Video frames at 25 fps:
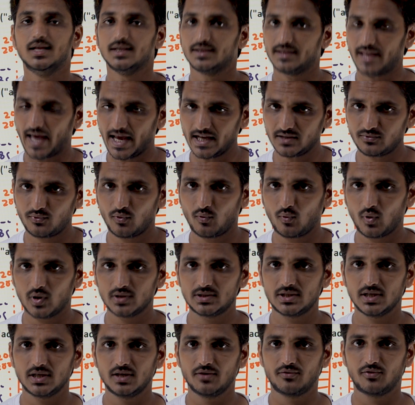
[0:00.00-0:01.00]
Thanks for
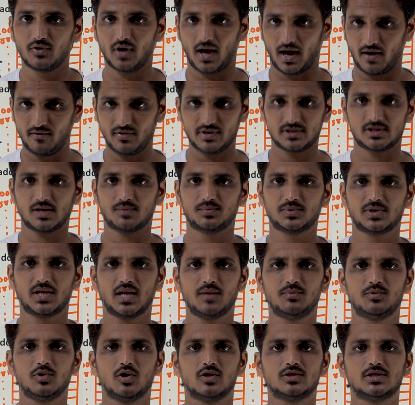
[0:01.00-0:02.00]
watching. If you haven't
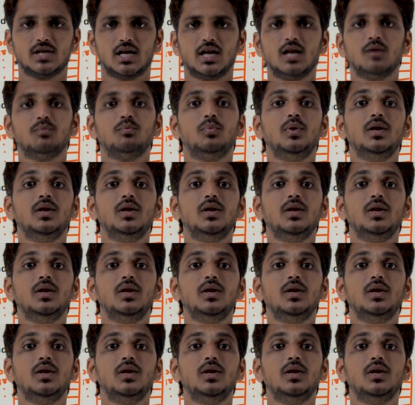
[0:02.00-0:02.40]
subscribed to our channel,